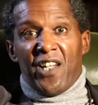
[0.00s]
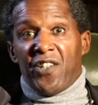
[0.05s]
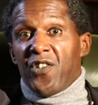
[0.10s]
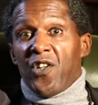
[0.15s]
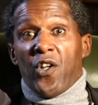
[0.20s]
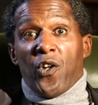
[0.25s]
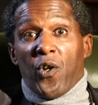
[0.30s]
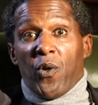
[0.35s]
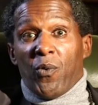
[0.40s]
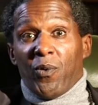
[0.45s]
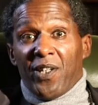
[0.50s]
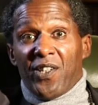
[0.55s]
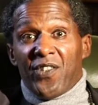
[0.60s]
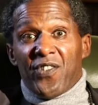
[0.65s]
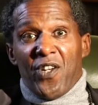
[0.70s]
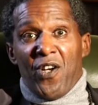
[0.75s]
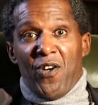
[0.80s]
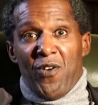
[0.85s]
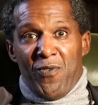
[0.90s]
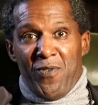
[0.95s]
And not only
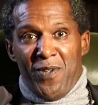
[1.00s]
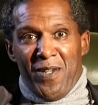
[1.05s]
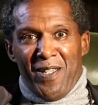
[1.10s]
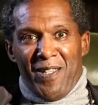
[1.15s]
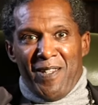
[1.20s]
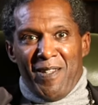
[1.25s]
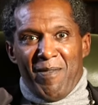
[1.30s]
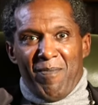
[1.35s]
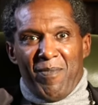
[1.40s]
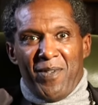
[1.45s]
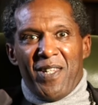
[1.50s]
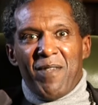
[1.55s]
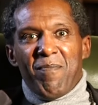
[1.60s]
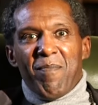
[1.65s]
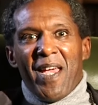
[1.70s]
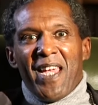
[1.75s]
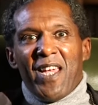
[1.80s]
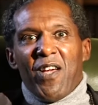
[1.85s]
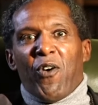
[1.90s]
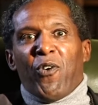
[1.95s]
so, but he
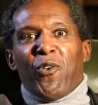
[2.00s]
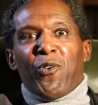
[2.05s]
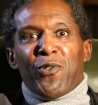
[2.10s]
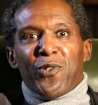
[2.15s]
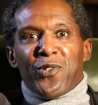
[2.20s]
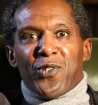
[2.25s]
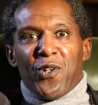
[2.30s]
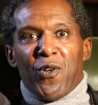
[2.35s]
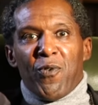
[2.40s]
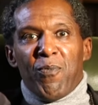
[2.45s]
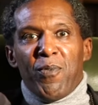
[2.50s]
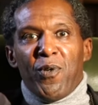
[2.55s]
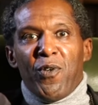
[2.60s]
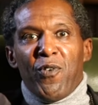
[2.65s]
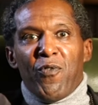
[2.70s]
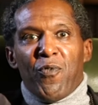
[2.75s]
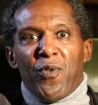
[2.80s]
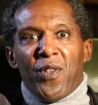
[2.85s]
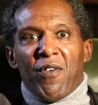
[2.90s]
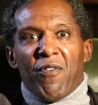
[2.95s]
may also
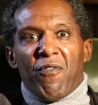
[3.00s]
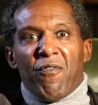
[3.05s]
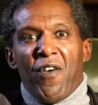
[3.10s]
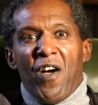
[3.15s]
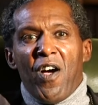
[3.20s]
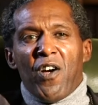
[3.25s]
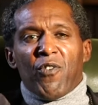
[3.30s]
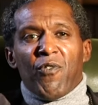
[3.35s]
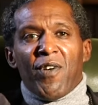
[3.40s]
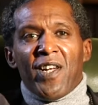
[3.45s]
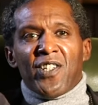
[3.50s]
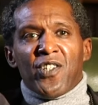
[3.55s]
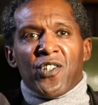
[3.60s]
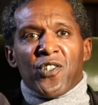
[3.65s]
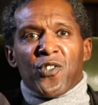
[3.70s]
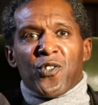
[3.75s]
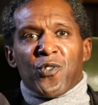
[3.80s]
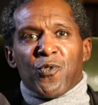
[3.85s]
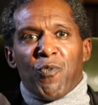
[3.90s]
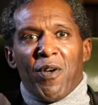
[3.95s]
move with a far greater
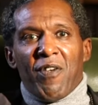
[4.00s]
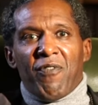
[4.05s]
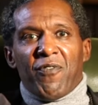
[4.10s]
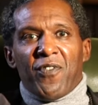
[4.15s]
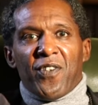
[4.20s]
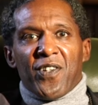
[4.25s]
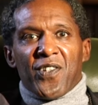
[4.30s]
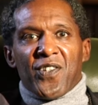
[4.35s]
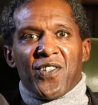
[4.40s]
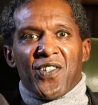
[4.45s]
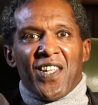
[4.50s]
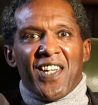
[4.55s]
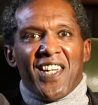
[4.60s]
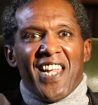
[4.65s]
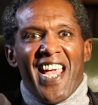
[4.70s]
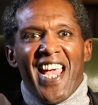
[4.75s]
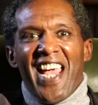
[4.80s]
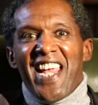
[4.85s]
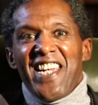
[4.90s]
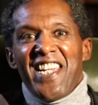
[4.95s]
swiftness
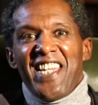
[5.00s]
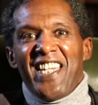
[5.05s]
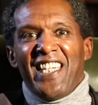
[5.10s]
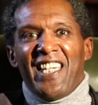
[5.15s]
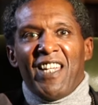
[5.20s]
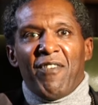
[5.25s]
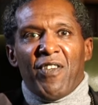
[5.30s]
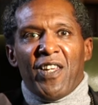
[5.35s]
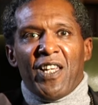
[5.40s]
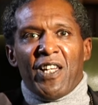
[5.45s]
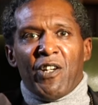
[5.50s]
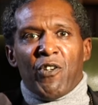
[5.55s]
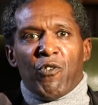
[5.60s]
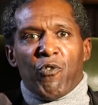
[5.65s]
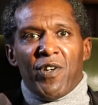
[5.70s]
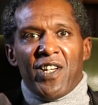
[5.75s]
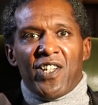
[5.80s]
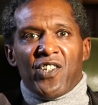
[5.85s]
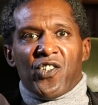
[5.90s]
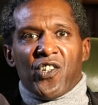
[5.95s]
than any living
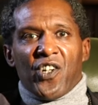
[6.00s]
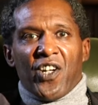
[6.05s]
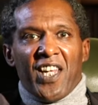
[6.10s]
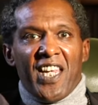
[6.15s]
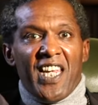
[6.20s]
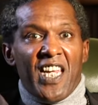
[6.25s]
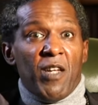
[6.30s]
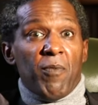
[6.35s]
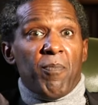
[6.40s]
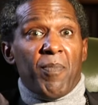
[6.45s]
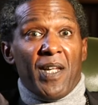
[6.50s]
creature here